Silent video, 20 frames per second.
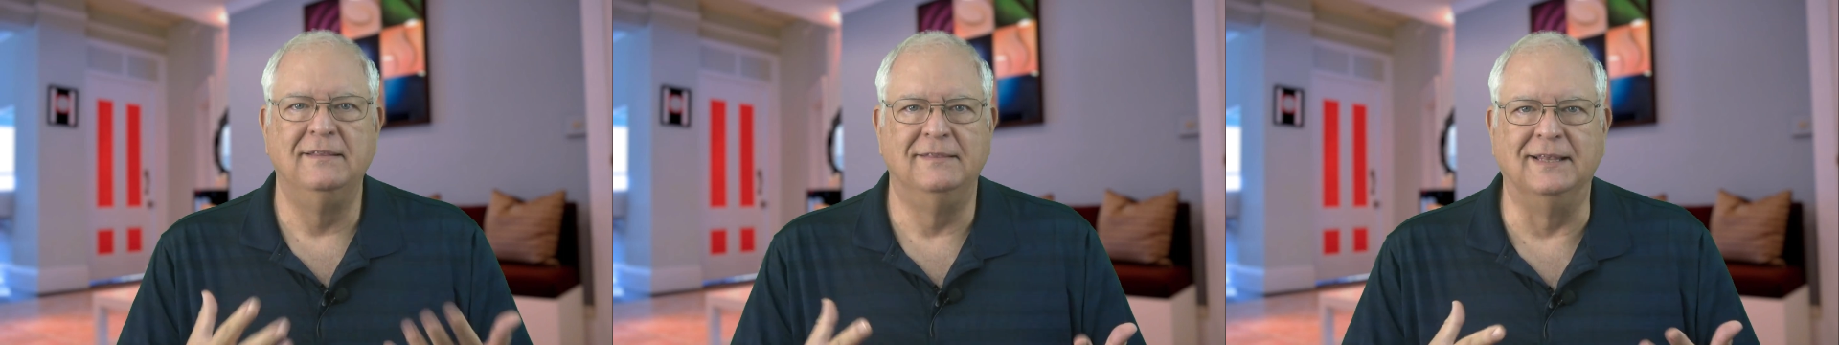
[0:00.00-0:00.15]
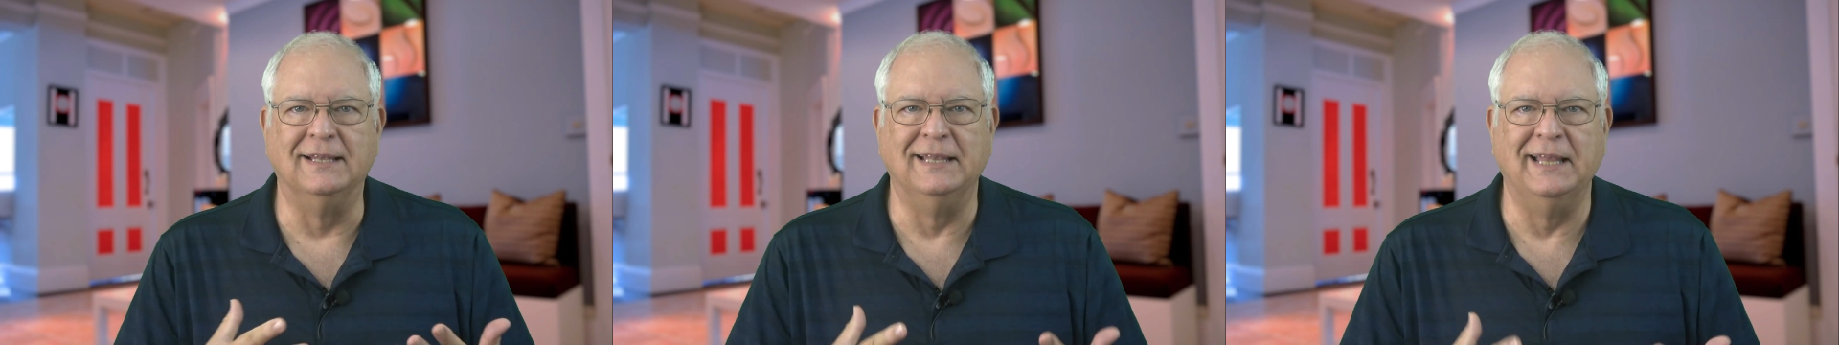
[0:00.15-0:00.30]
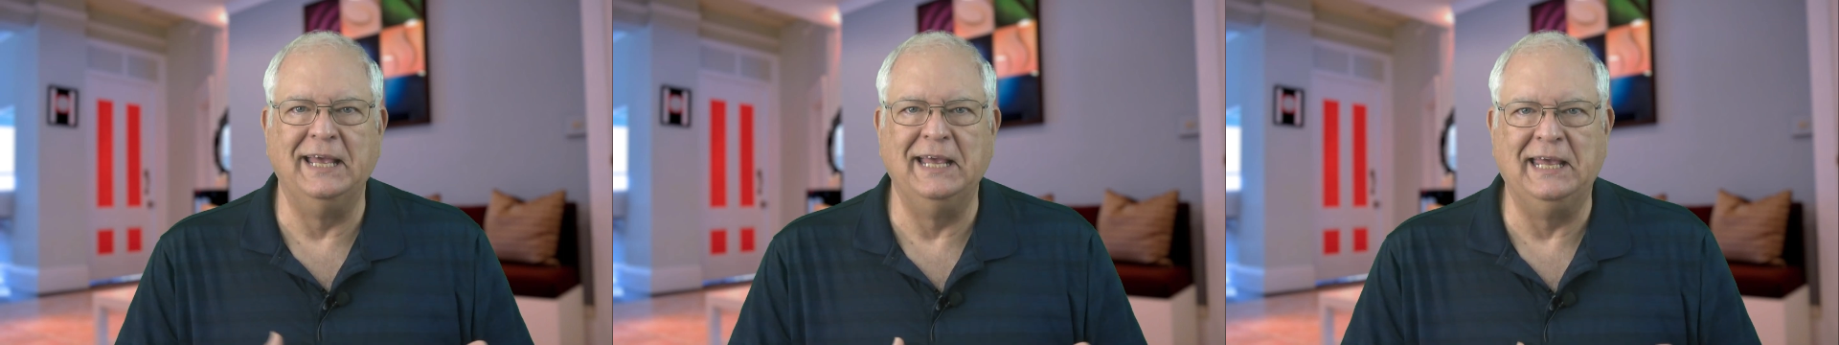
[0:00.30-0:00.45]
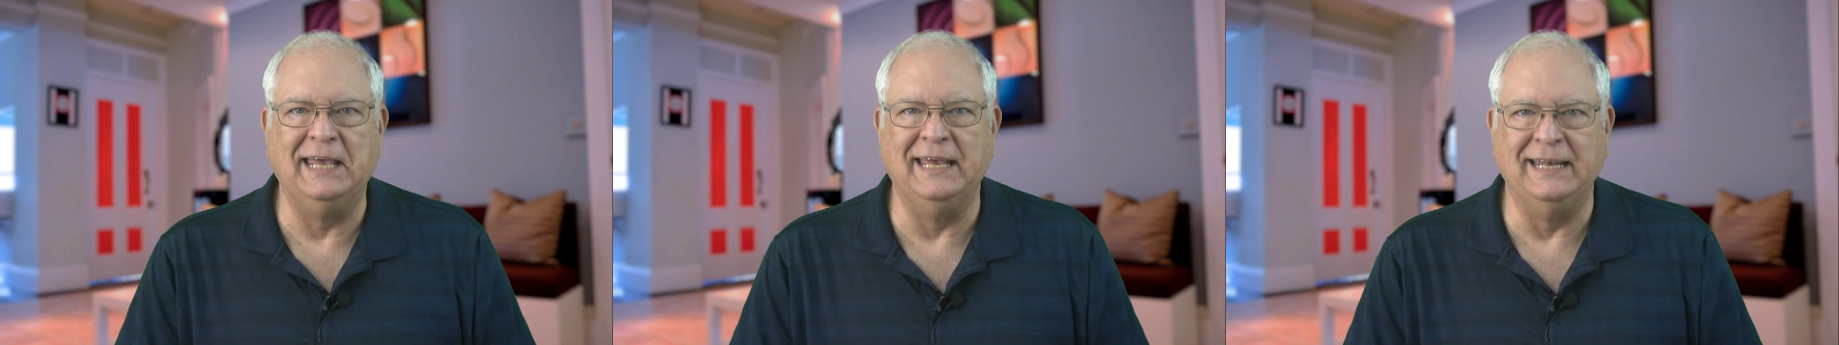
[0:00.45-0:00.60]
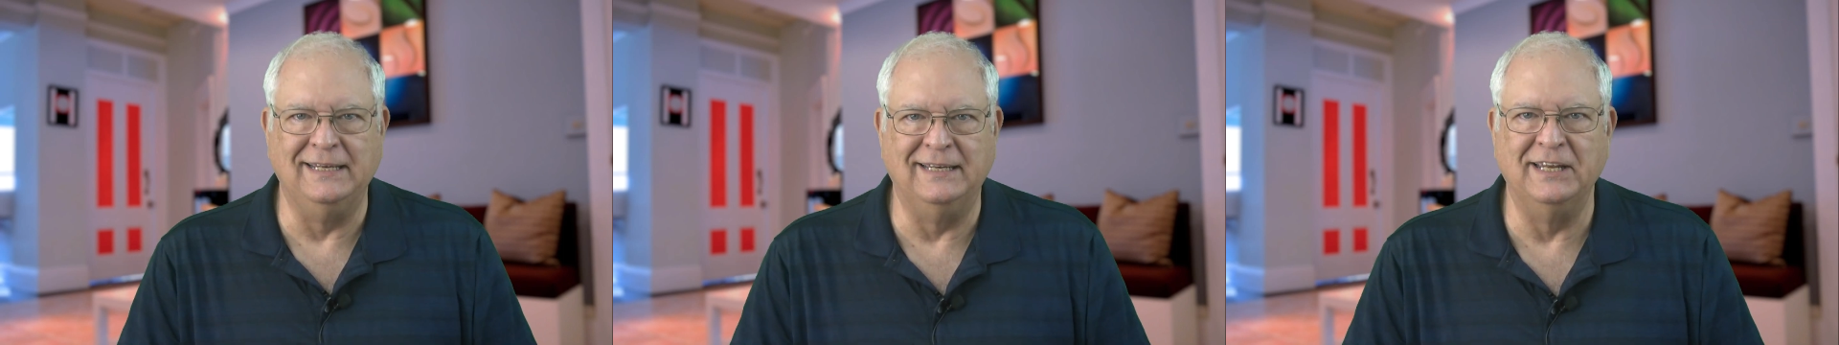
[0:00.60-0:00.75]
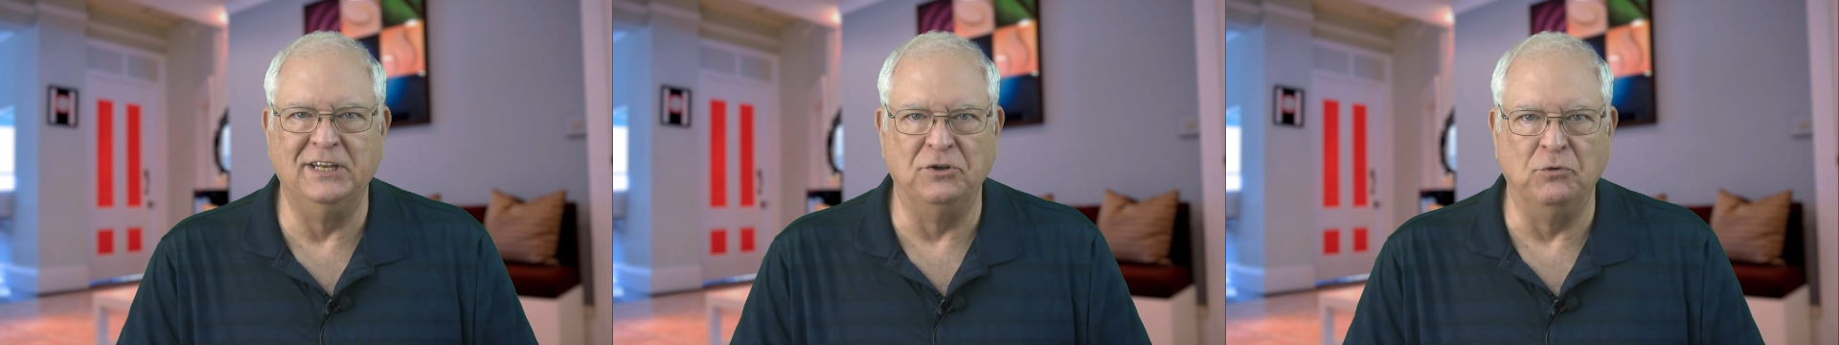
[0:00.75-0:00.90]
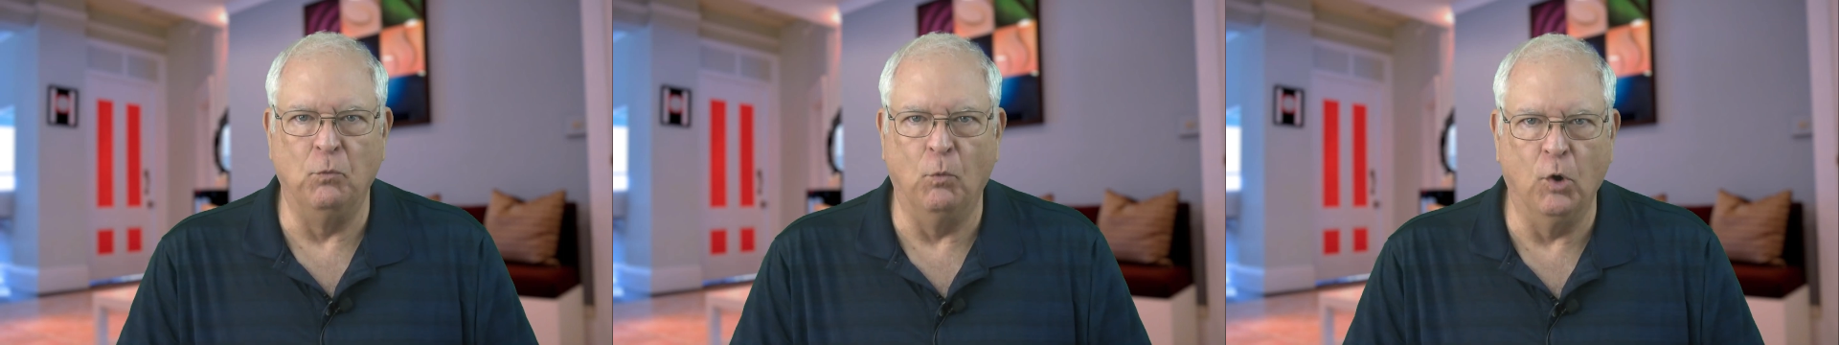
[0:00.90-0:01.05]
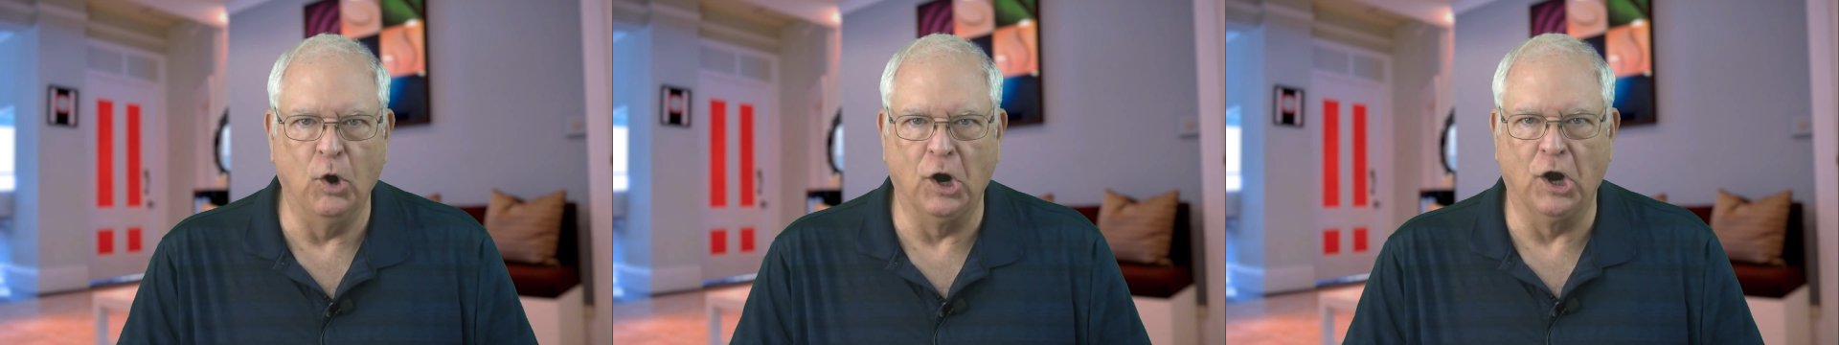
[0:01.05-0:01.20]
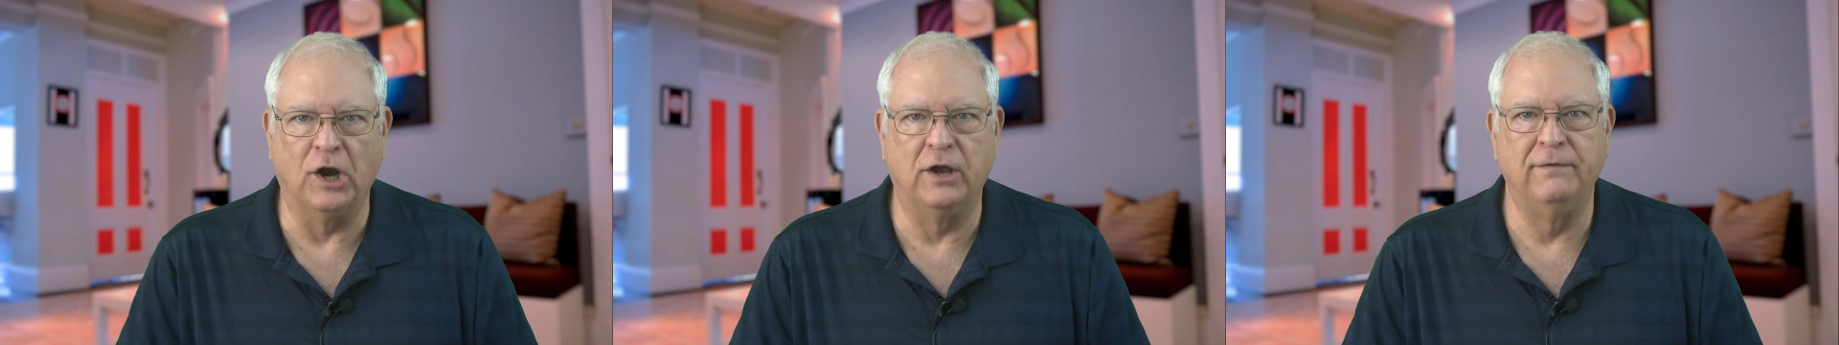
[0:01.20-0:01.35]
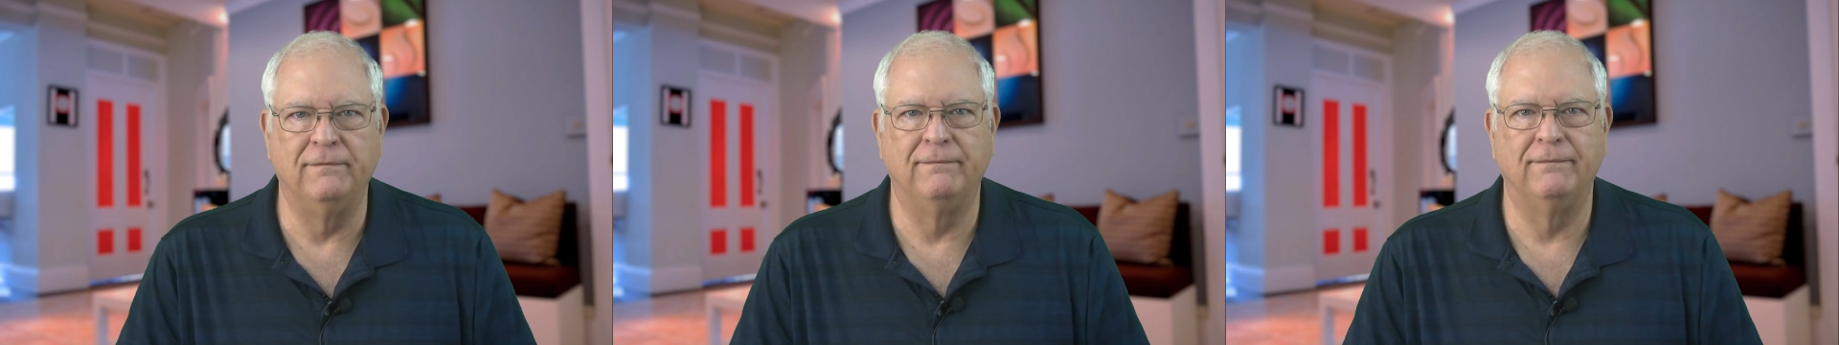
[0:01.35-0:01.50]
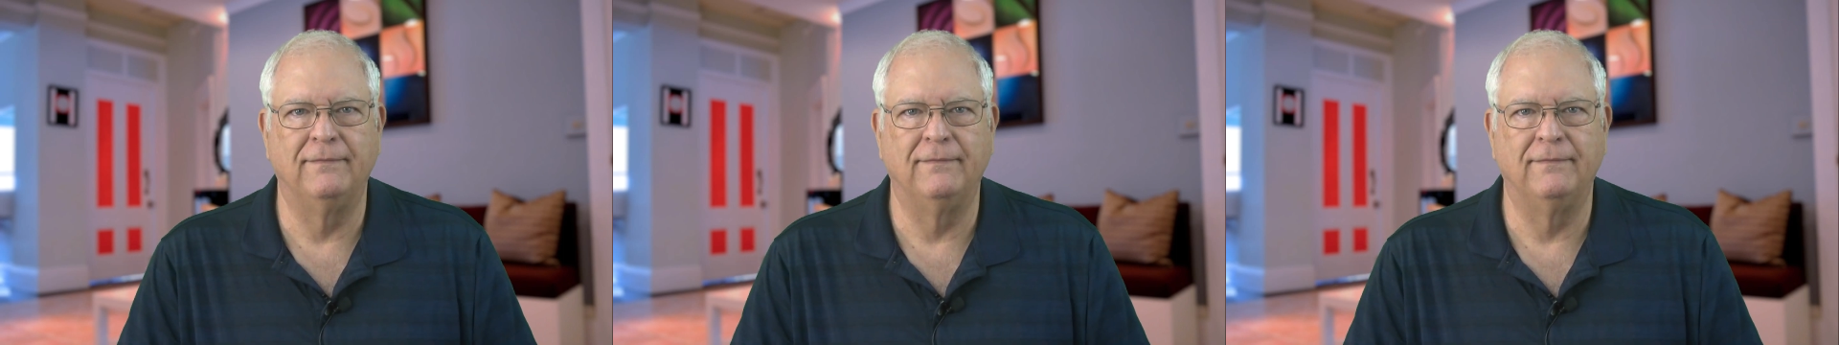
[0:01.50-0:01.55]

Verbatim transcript: the linking didn't work.